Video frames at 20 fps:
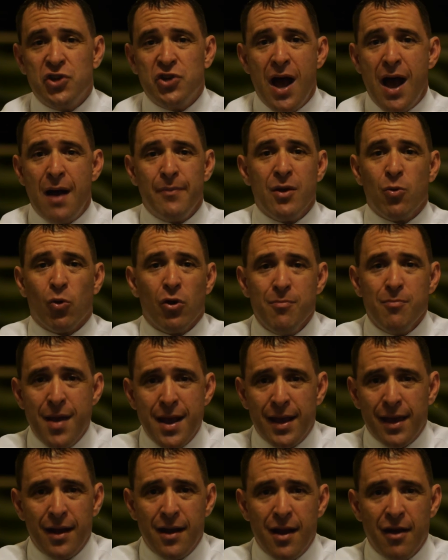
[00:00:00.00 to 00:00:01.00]
old job, they
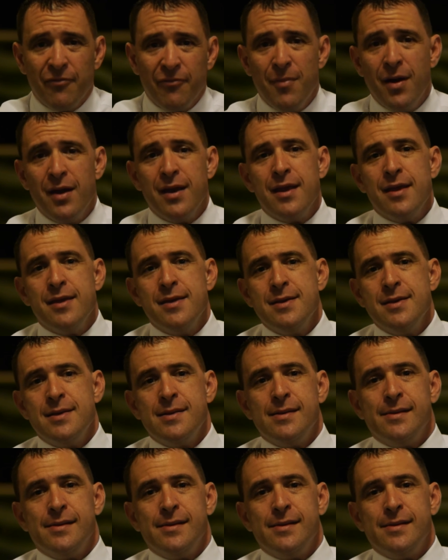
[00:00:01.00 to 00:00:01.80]
weren't making enough money.